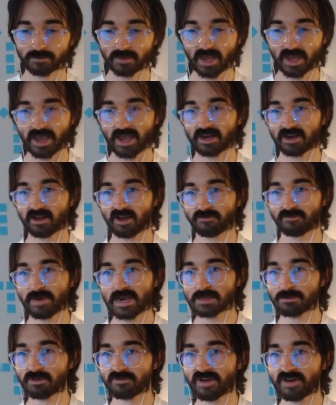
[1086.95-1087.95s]
And I
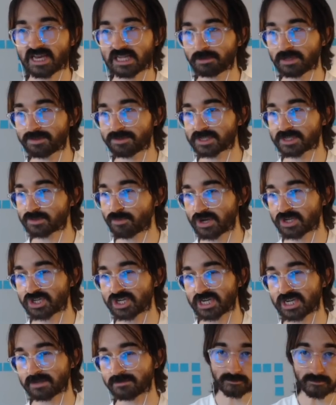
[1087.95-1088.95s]
made them available in this
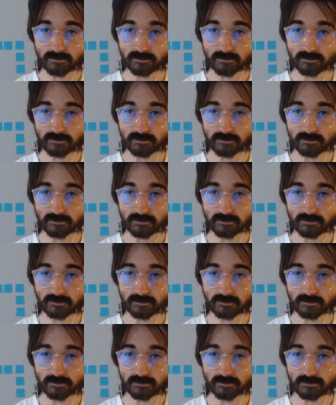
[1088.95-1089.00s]
spreadsheet.